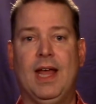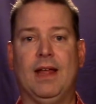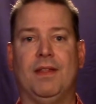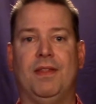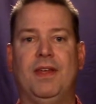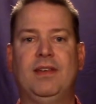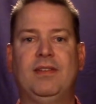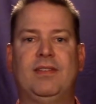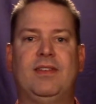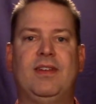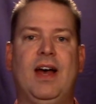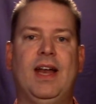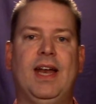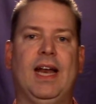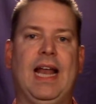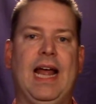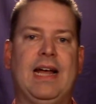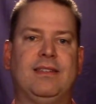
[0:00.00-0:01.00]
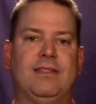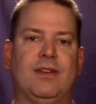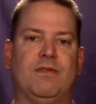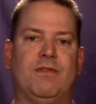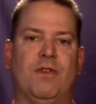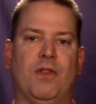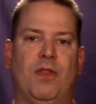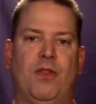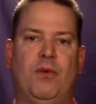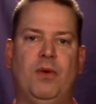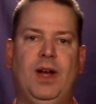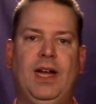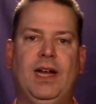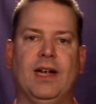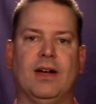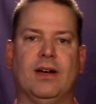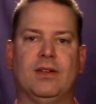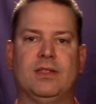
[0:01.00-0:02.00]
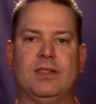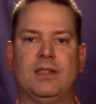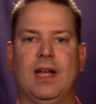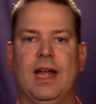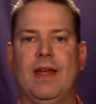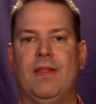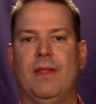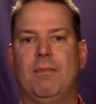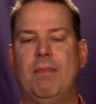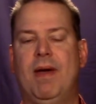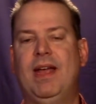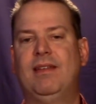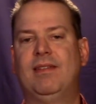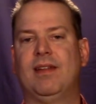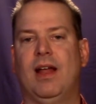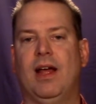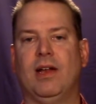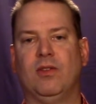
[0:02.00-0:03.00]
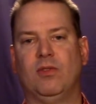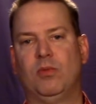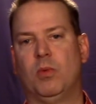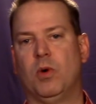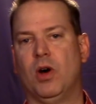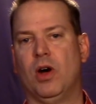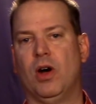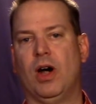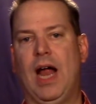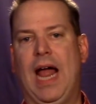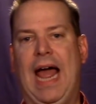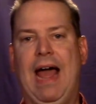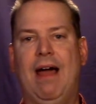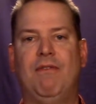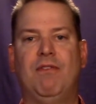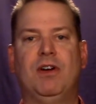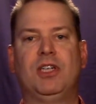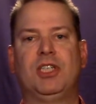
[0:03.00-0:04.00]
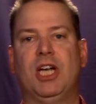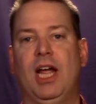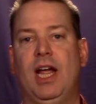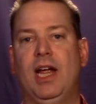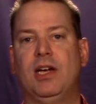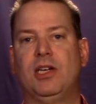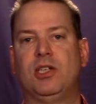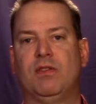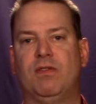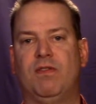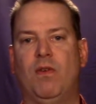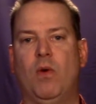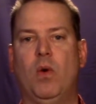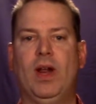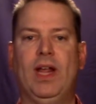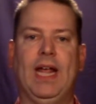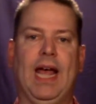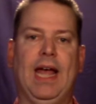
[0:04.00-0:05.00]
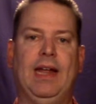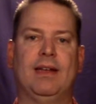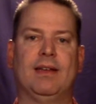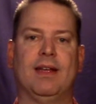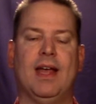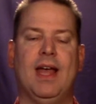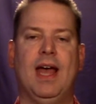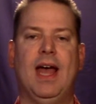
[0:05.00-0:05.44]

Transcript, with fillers: this study lasted for three years, and the baselines were average age forty-eight,